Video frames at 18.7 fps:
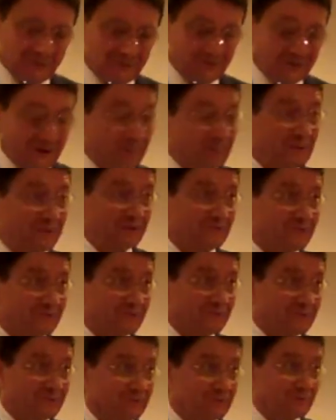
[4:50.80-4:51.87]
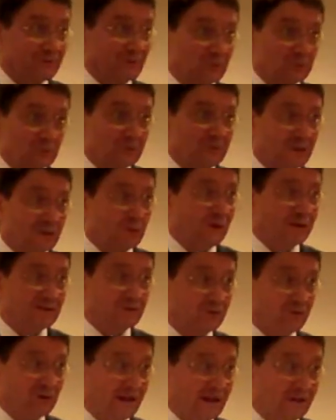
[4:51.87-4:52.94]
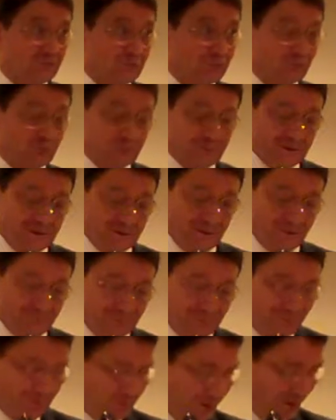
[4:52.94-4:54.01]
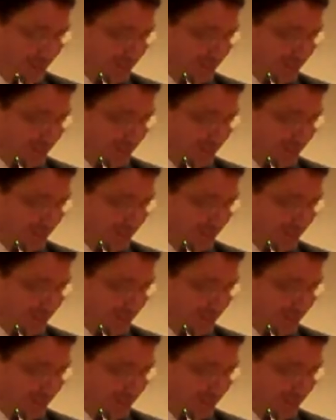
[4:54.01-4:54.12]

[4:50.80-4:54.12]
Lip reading: Skip, it's going to be quite a challenge to speak after you,